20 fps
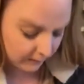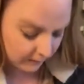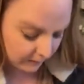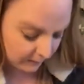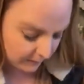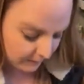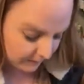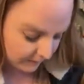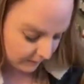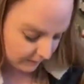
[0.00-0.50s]
the
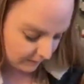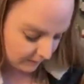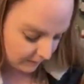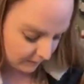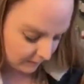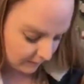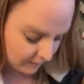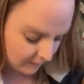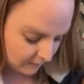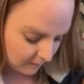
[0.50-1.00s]
little
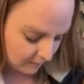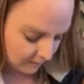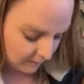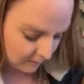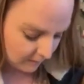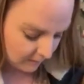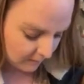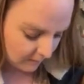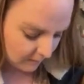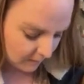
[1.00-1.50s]

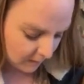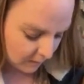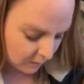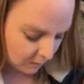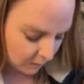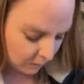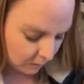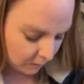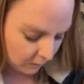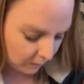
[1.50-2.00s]

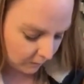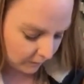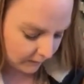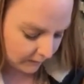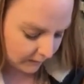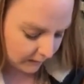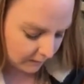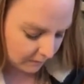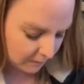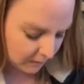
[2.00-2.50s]
hole
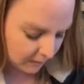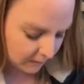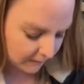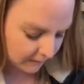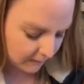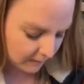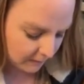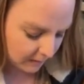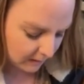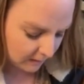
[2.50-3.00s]
where the
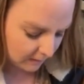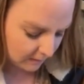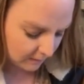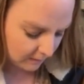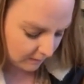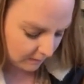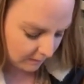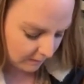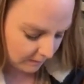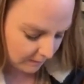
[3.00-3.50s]
gumballs come out.